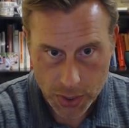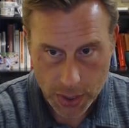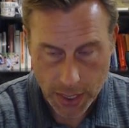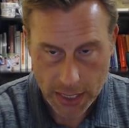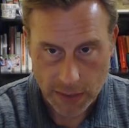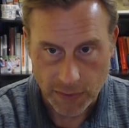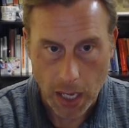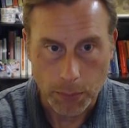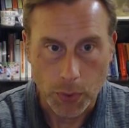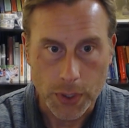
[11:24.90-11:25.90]
Things have
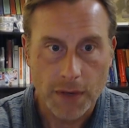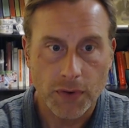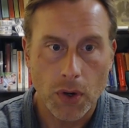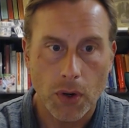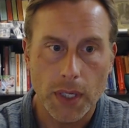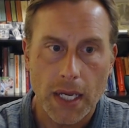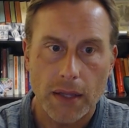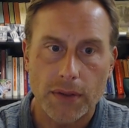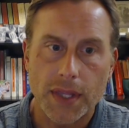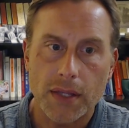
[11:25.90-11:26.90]
gotten more difficult.
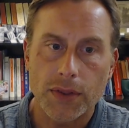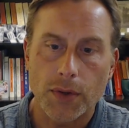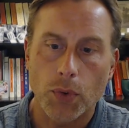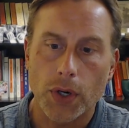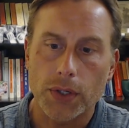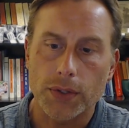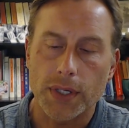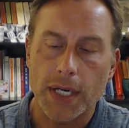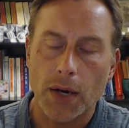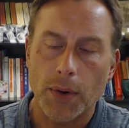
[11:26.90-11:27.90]
Then the
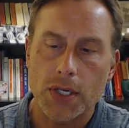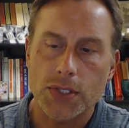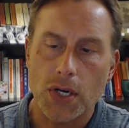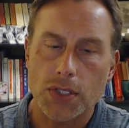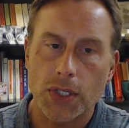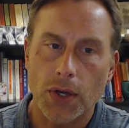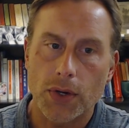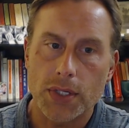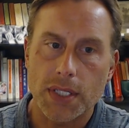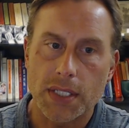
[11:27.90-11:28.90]
narrator starts to
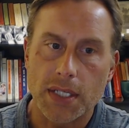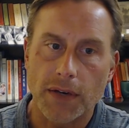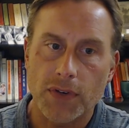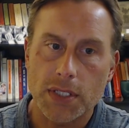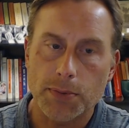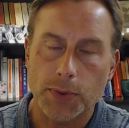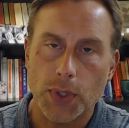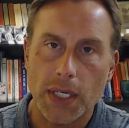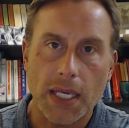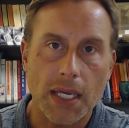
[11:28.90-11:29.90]
notice the difference between
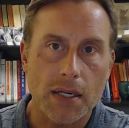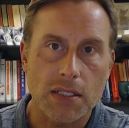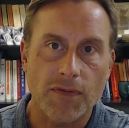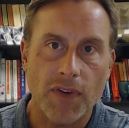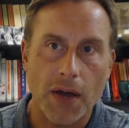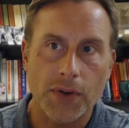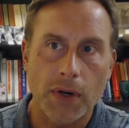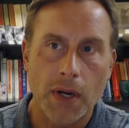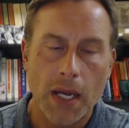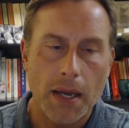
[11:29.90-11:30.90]
he and his father.
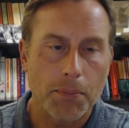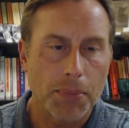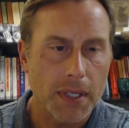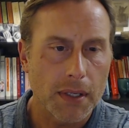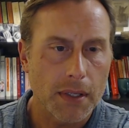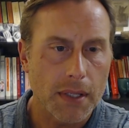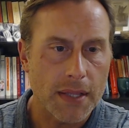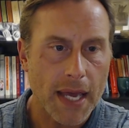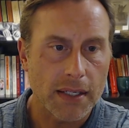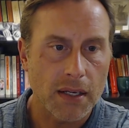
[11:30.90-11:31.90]
But in
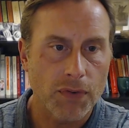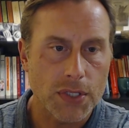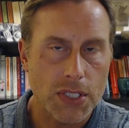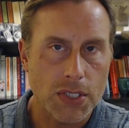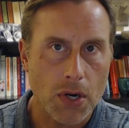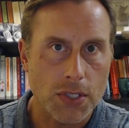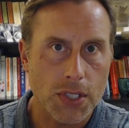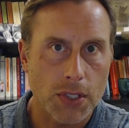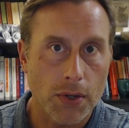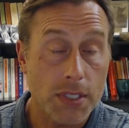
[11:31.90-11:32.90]
that difference, he starts to
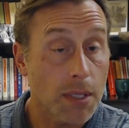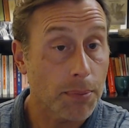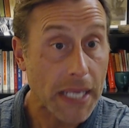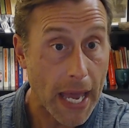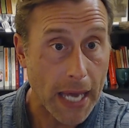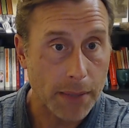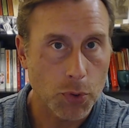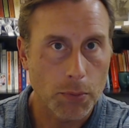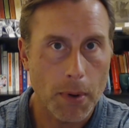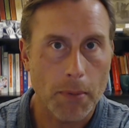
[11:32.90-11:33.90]
notice something
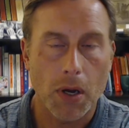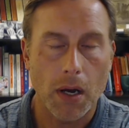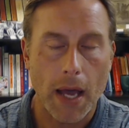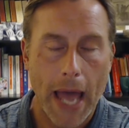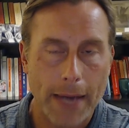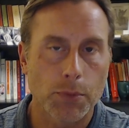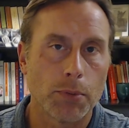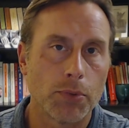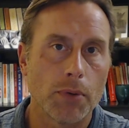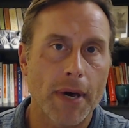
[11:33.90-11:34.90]

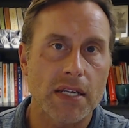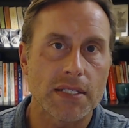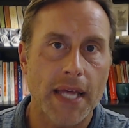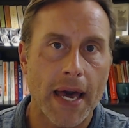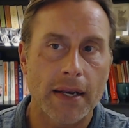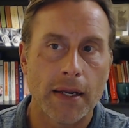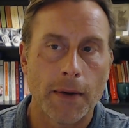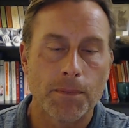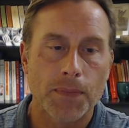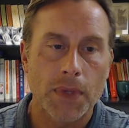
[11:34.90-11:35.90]
admirable about his dad.
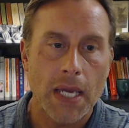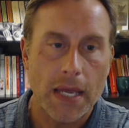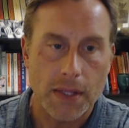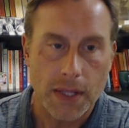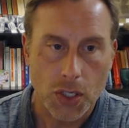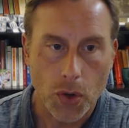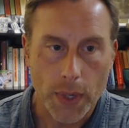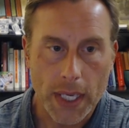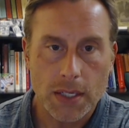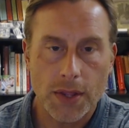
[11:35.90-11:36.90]
And then to go
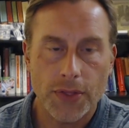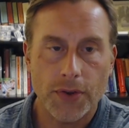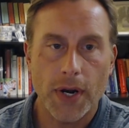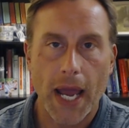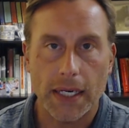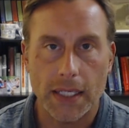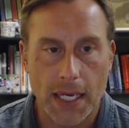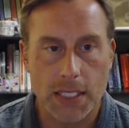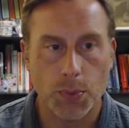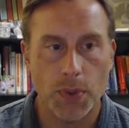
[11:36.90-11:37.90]
into the third act.
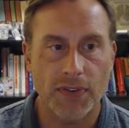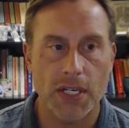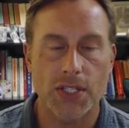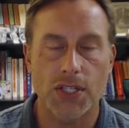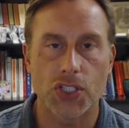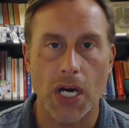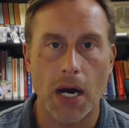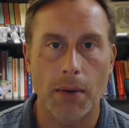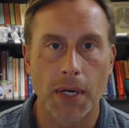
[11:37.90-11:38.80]
Yes, we finished the job,